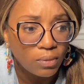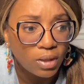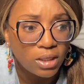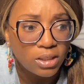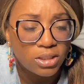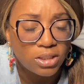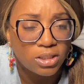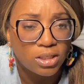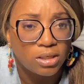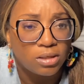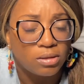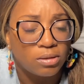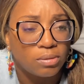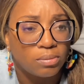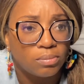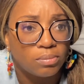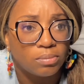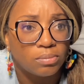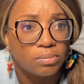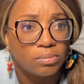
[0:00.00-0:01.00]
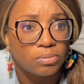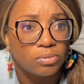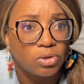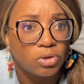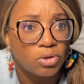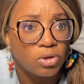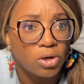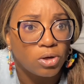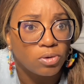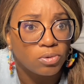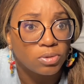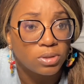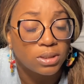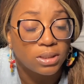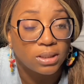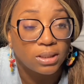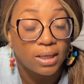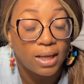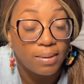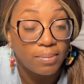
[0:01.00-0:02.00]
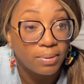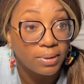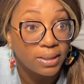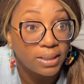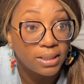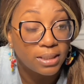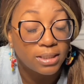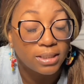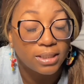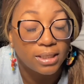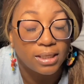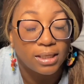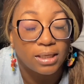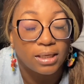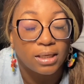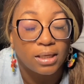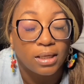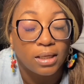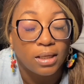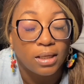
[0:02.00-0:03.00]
some, you know, celebrities and